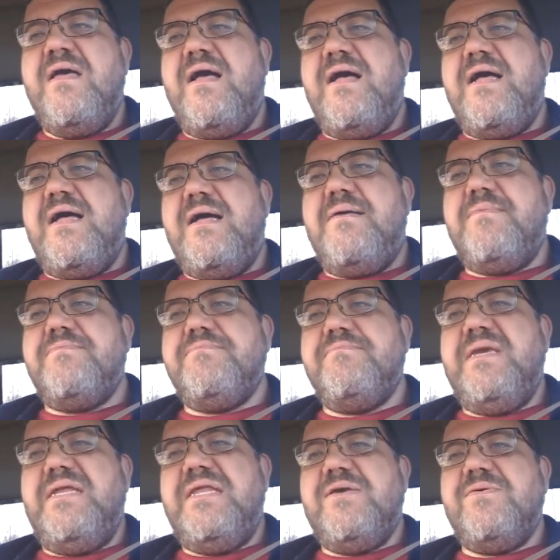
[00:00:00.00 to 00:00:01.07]

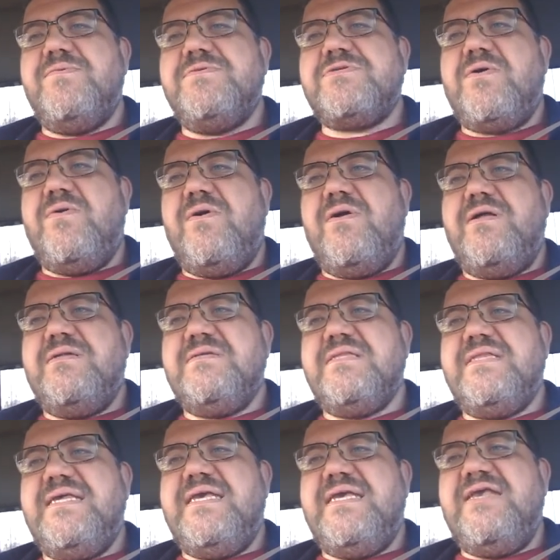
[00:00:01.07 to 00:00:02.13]
Meeting was called
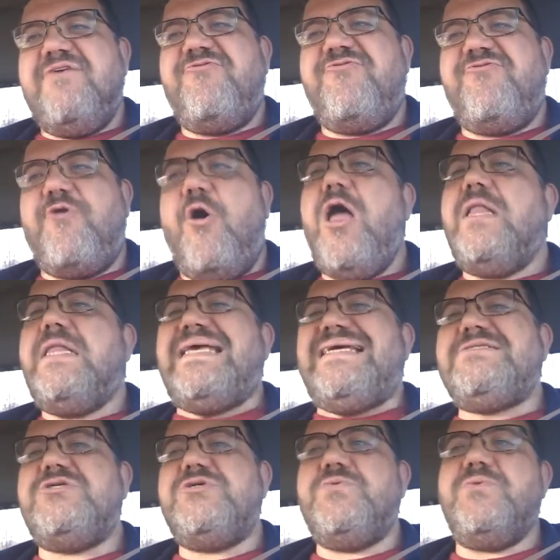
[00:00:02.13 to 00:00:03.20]
the Fall
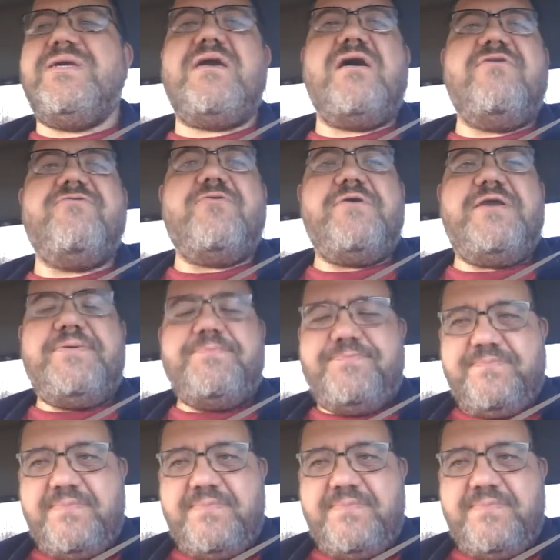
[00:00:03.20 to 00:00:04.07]
into Recovery.